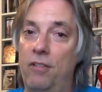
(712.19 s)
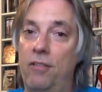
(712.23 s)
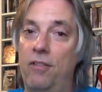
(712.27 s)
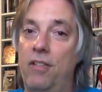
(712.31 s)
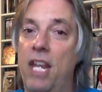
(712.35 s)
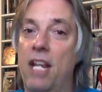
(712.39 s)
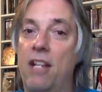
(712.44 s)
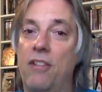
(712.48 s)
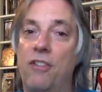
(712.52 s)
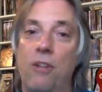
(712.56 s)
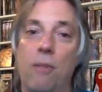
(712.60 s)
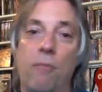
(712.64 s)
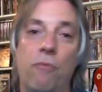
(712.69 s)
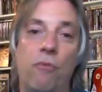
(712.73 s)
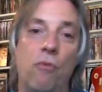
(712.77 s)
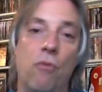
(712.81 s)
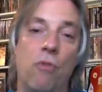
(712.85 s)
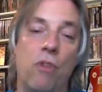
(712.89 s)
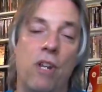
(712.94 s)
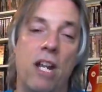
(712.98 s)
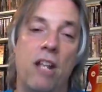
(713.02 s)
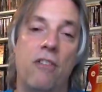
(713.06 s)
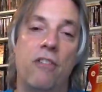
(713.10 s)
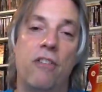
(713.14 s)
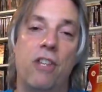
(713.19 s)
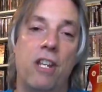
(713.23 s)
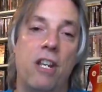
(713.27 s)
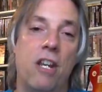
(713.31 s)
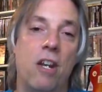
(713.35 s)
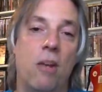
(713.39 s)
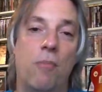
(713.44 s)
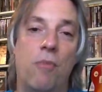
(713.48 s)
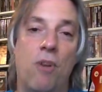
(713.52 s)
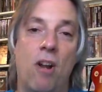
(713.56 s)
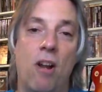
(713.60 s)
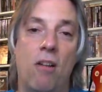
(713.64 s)
take us up through the end of the
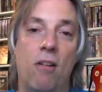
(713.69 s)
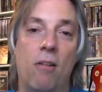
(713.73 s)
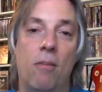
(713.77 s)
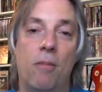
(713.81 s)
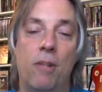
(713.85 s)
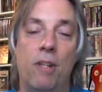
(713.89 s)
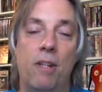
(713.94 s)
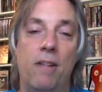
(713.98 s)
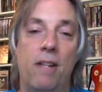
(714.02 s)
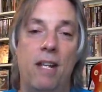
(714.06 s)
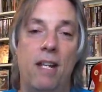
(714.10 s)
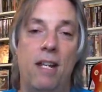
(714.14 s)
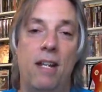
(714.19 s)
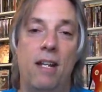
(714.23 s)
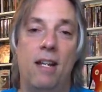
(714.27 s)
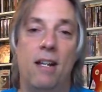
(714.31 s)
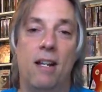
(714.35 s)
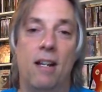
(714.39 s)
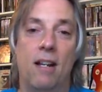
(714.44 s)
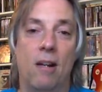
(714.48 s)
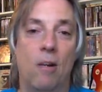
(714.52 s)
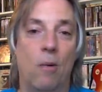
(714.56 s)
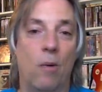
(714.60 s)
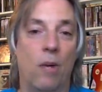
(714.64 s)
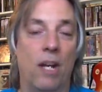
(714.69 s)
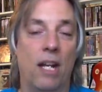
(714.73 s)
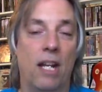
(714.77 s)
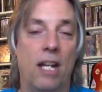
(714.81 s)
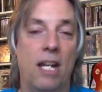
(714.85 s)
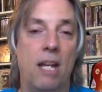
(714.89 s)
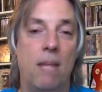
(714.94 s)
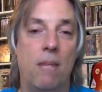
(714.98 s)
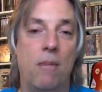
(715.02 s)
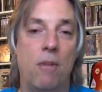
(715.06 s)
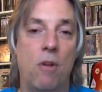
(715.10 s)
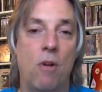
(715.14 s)
year probably. Uh, we're gonna
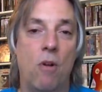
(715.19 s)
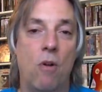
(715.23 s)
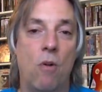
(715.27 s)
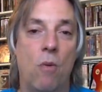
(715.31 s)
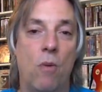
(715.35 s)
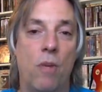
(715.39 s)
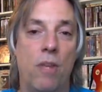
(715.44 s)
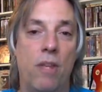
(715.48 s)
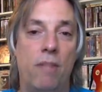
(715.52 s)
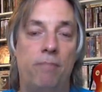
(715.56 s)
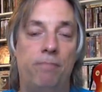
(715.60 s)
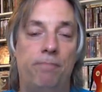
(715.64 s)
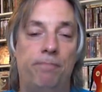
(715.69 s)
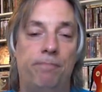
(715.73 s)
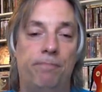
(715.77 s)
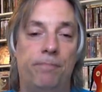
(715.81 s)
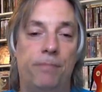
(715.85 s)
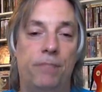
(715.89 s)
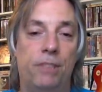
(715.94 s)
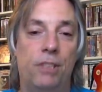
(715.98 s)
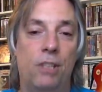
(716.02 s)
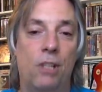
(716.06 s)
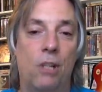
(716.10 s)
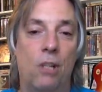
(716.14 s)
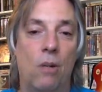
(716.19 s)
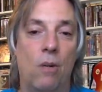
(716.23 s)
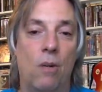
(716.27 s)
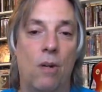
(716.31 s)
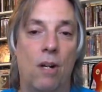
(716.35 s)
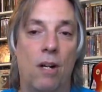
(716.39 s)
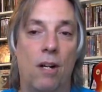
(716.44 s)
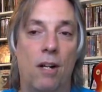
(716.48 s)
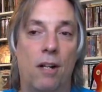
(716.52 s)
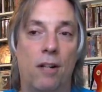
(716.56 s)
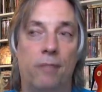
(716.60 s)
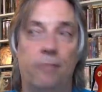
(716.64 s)
keep going with it. So
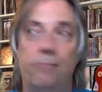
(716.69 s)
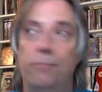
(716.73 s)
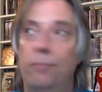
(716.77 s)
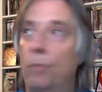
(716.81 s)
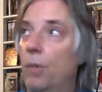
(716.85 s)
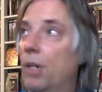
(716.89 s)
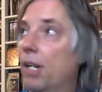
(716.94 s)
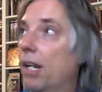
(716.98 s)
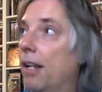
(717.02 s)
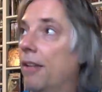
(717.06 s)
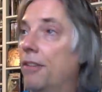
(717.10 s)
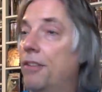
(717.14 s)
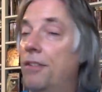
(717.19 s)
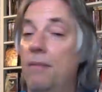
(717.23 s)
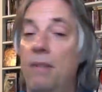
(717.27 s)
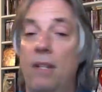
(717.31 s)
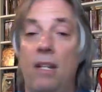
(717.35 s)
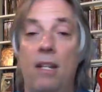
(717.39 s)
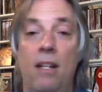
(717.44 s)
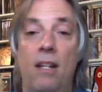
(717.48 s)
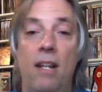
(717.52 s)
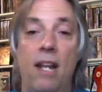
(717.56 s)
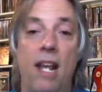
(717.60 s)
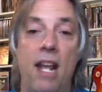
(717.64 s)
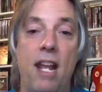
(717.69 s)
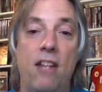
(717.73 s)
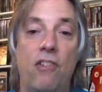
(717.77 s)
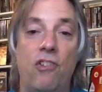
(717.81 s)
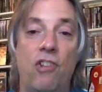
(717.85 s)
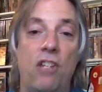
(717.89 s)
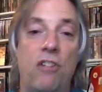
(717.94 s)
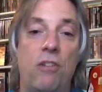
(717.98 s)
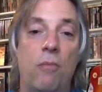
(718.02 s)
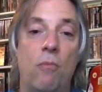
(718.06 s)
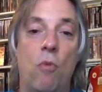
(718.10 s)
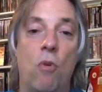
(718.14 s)
uh, what else? Hey,
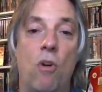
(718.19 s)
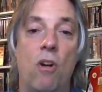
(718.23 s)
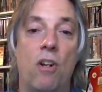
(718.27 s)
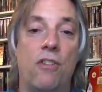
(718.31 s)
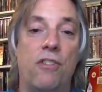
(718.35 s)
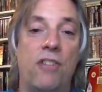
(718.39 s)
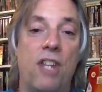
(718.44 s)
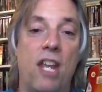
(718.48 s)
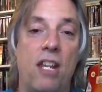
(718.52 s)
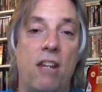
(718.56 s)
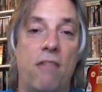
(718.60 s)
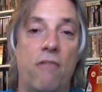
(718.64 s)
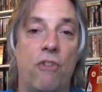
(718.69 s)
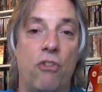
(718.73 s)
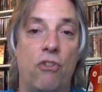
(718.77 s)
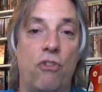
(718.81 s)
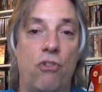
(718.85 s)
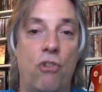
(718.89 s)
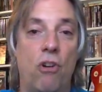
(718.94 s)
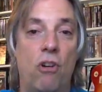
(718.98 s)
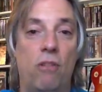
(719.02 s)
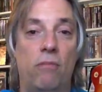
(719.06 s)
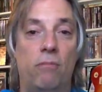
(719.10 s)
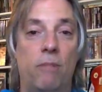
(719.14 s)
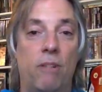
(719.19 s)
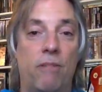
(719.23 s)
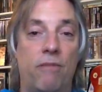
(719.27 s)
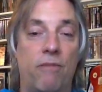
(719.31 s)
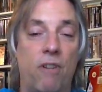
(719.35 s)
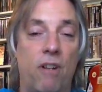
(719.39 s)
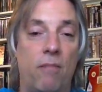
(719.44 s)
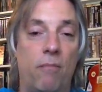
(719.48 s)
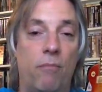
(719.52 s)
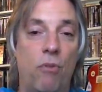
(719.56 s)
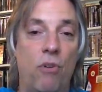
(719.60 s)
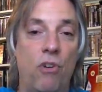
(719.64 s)
Jason Morris, thank you for the shirt, my
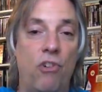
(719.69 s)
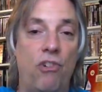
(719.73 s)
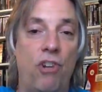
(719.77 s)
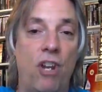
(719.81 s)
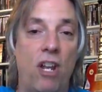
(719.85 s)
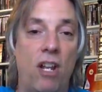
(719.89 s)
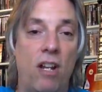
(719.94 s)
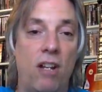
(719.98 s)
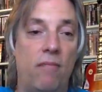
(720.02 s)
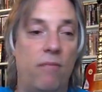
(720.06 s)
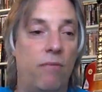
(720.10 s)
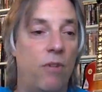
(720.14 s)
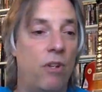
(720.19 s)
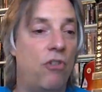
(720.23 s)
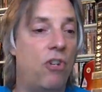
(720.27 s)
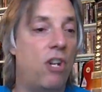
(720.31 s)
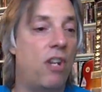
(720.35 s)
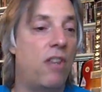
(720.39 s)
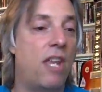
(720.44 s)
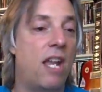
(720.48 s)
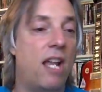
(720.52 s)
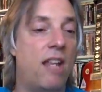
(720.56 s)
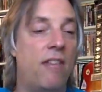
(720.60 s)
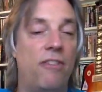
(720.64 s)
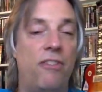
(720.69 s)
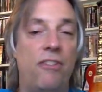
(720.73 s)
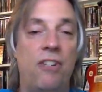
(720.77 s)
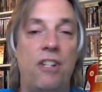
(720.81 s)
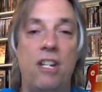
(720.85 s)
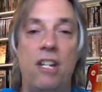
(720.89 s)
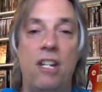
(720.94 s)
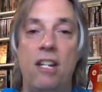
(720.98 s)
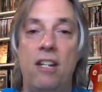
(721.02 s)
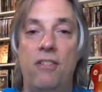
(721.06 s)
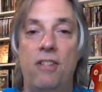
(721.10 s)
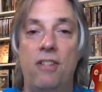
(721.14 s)
friend. Appreciate it. Appreciate that. And
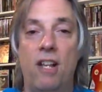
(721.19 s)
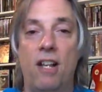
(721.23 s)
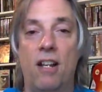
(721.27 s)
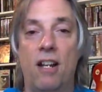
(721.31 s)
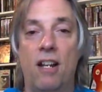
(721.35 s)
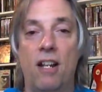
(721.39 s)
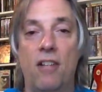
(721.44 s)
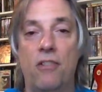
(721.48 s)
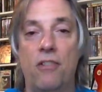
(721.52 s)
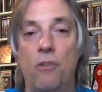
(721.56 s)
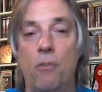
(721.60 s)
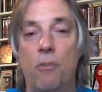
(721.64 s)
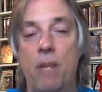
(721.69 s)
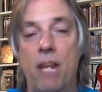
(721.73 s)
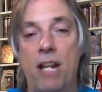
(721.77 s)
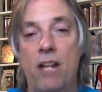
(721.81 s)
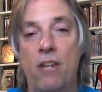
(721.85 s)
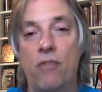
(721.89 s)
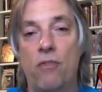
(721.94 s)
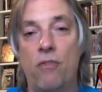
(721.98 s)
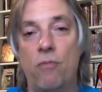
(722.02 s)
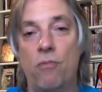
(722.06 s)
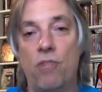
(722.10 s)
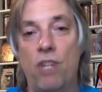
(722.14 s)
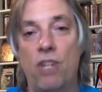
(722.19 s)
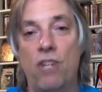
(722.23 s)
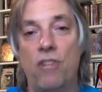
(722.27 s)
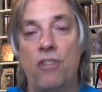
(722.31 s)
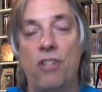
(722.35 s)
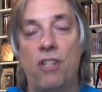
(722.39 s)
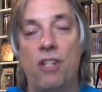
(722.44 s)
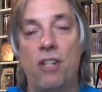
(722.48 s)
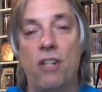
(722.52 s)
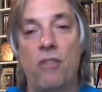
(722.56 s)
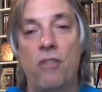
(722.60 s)
CDs. Got a nice little package from Jason the